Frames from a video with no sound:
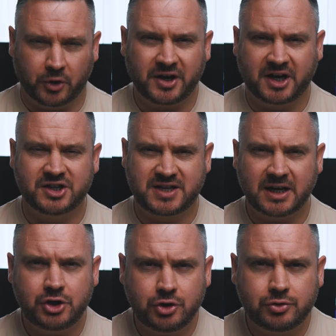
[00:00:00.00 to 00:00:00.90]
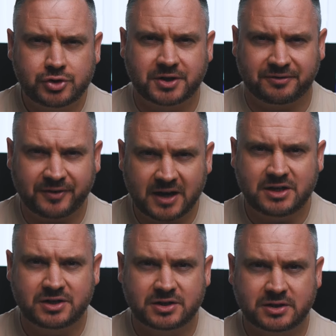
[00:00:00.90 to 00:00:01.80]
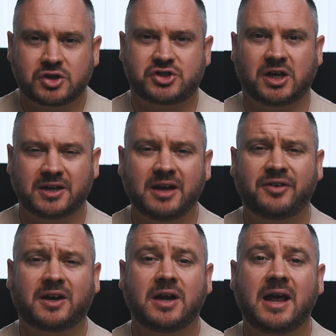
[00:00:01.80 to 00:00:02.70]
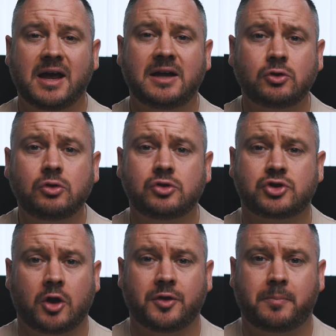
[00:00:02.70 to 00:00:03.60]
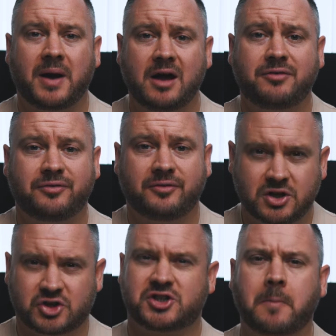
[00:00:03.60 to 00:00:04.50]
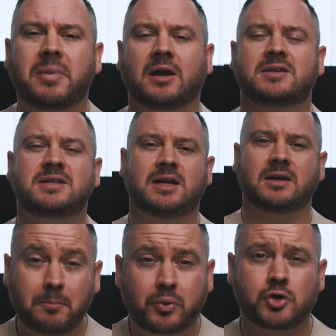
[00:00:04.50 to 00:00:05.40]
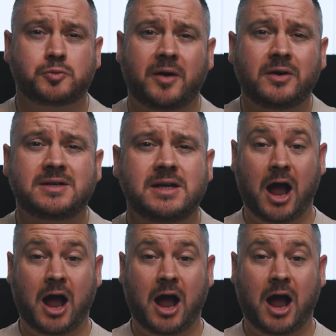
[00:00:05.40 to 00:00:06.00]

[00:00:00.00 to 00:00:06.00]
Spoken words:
But it continues to face significant hurdles on the path to stability and prosperity.